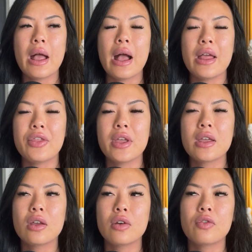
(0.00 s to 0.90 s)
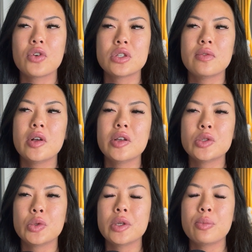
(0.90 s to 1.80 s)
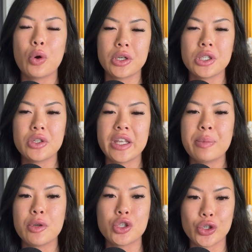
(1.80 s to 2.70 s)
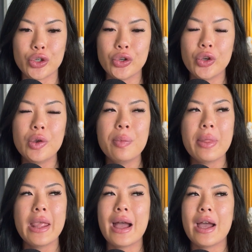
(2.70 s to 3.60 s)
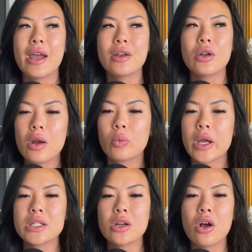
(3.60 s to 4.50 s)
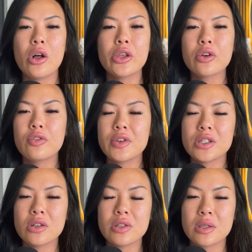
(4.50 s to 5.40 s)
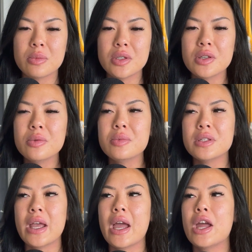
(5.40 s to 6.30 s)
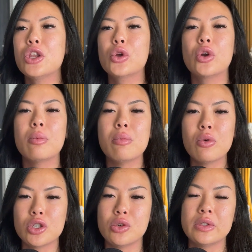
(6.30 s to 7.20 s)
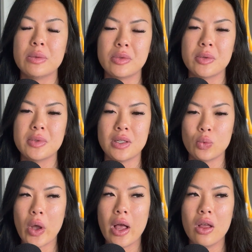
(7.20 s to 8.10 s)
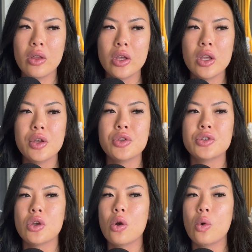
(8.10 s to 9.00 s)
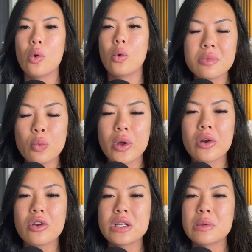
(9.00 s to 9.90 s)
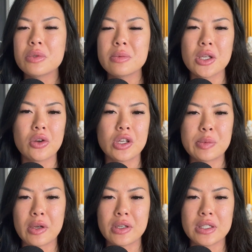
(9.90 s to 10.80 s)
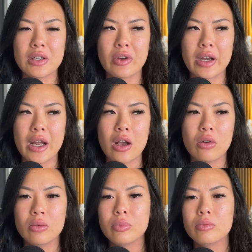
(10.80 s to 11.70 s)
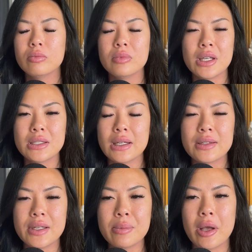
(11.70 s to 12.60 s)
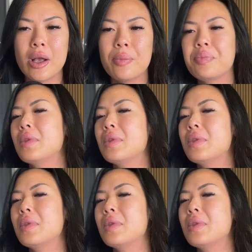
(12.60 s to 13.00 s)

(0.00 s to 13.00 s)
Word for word: I think, first of all, it's really important to keep a journal and write down all your physical symptoms and your emotional symptoms as well. So what are your symptoms that you're experiencing right now? Is it eczema?